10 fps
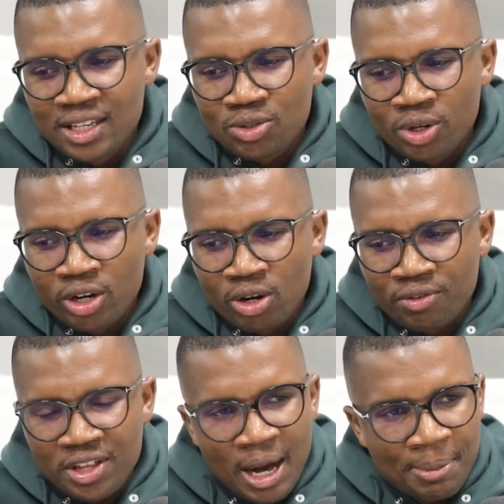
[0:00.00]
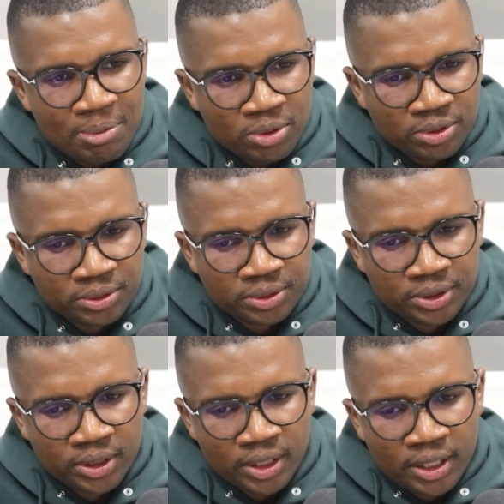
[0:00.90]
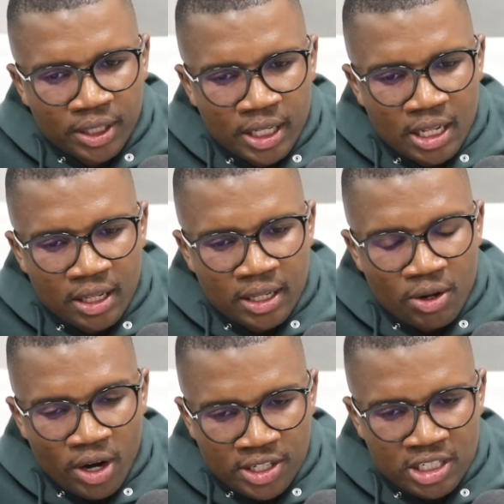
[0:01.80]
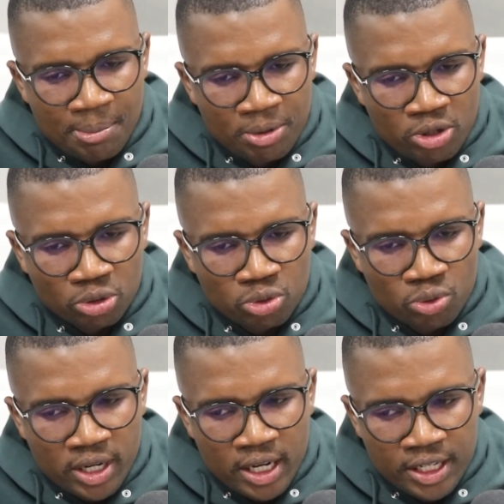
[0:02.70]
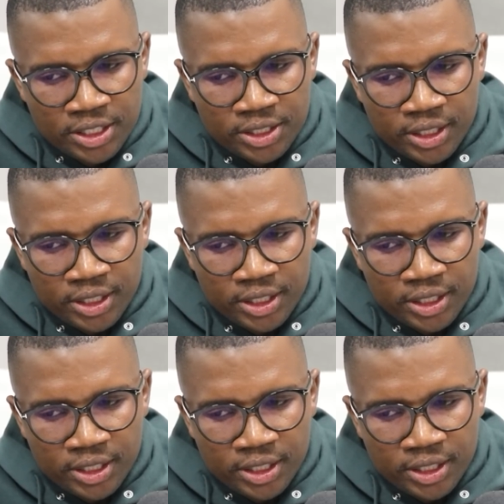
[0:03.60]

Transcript: has got a lot of young people. The organization I belong to and lead